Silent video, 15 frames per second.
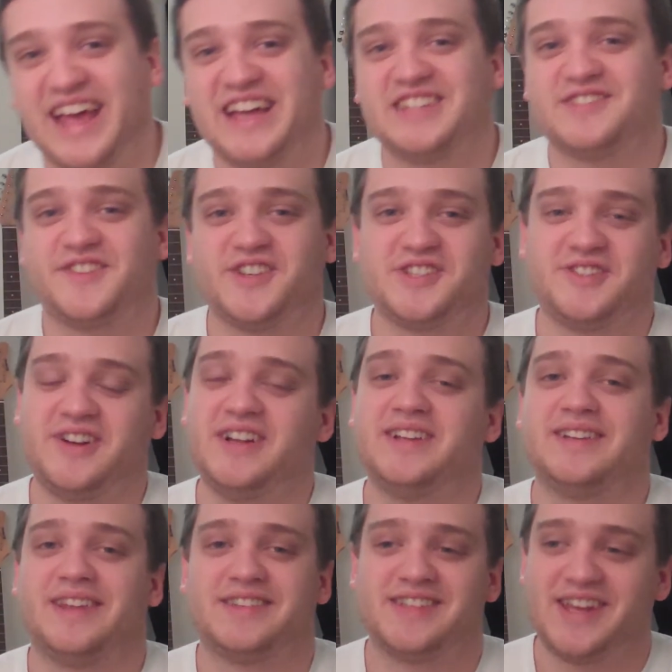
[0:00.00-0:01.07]
it's
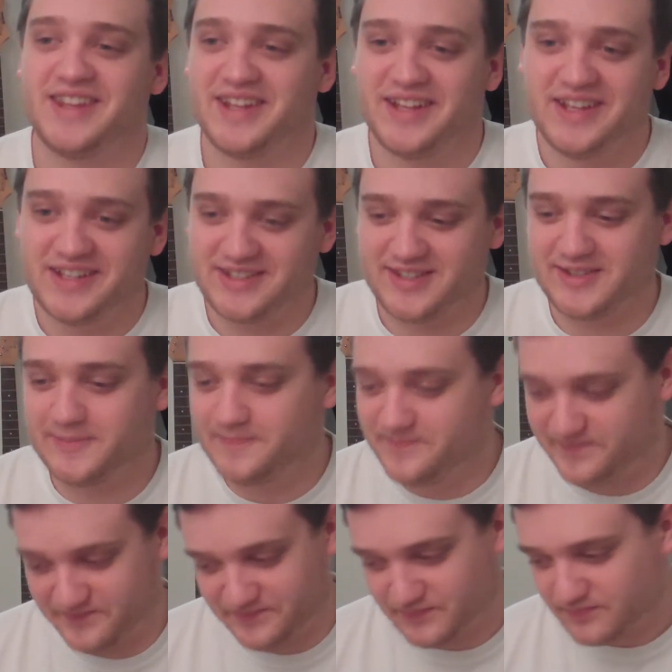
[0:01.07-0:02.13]
frustrating to say the least.
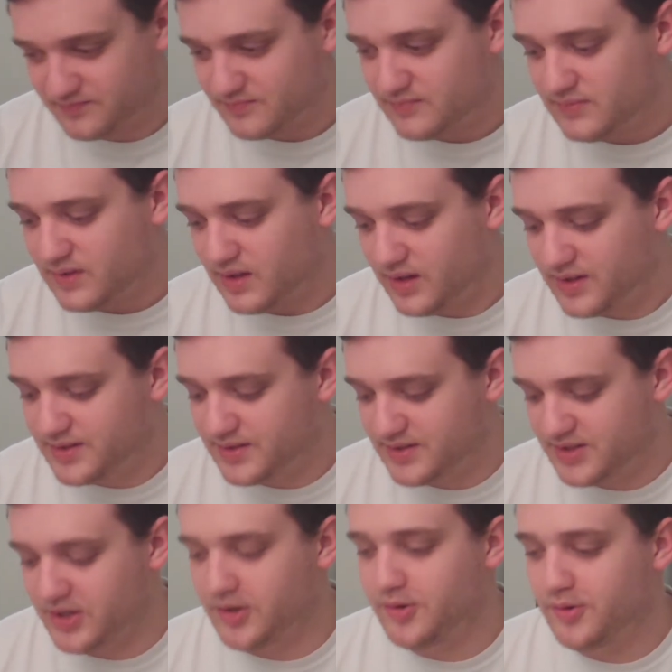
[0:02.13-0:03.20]

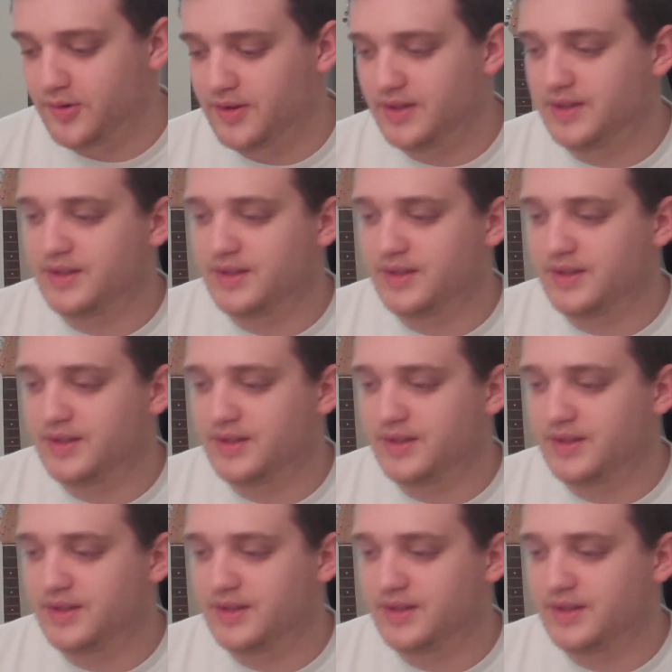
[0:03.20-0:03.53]
So